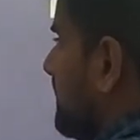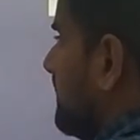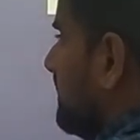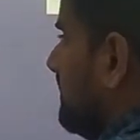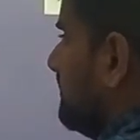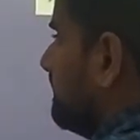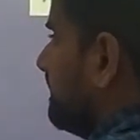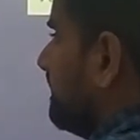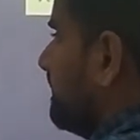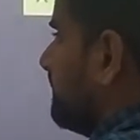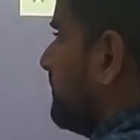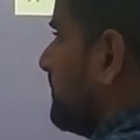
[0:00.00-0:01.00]
degree
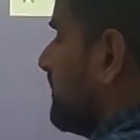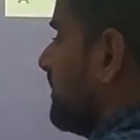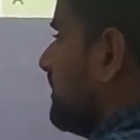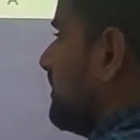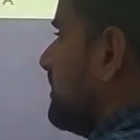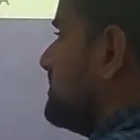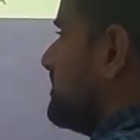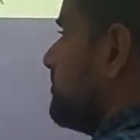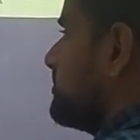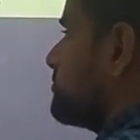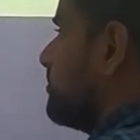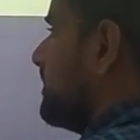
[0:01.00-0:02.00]
is
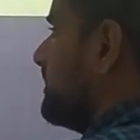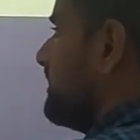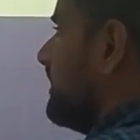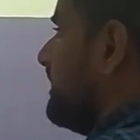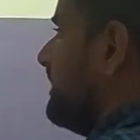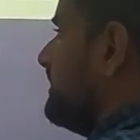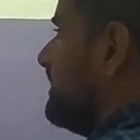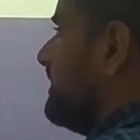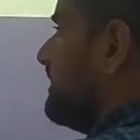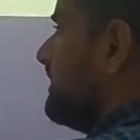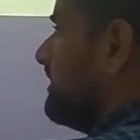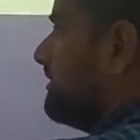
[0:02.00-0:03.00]
equals to 180
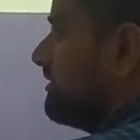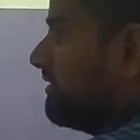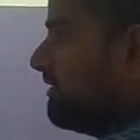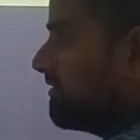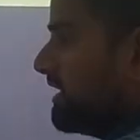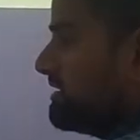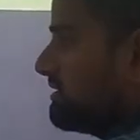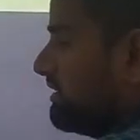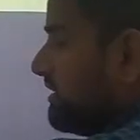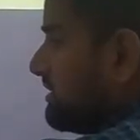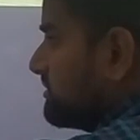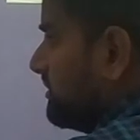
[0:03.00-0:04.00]
degree. Alright?
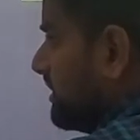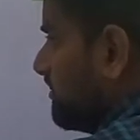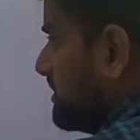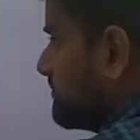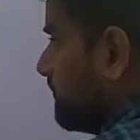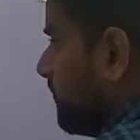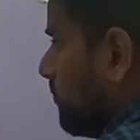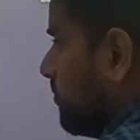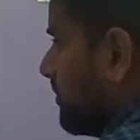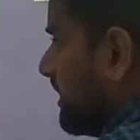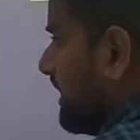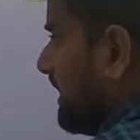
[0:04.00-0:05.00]
So that means
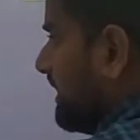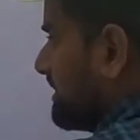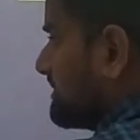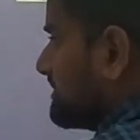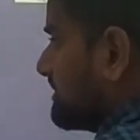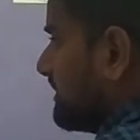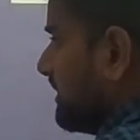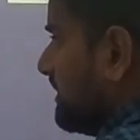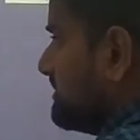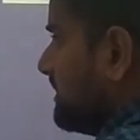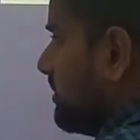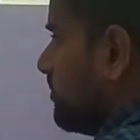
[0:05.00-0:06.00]
4x
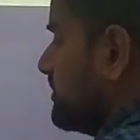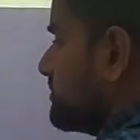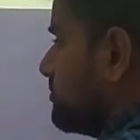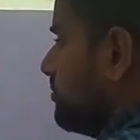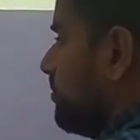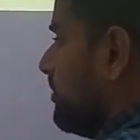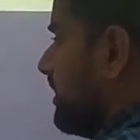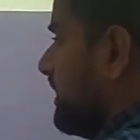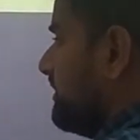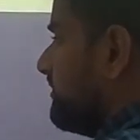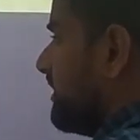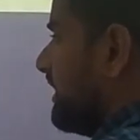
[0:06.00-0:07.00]
is equals to
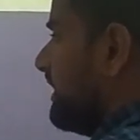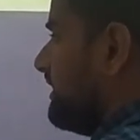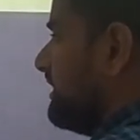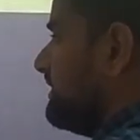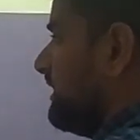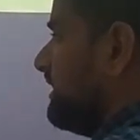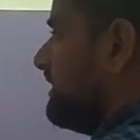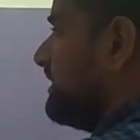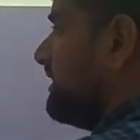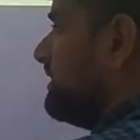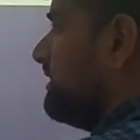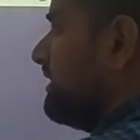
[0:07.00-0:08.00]
180
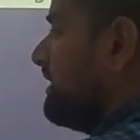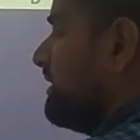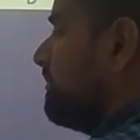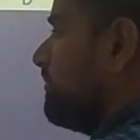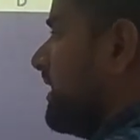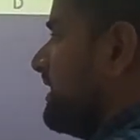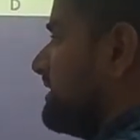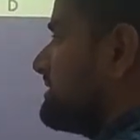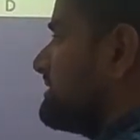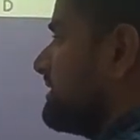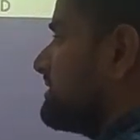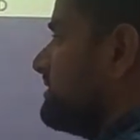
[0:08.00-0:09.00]
degree minus
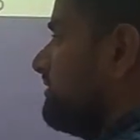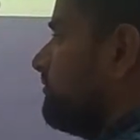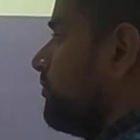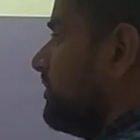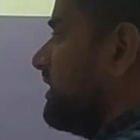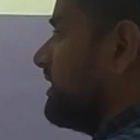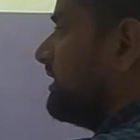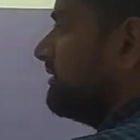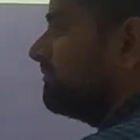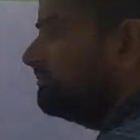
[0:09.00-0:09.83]
64 degree.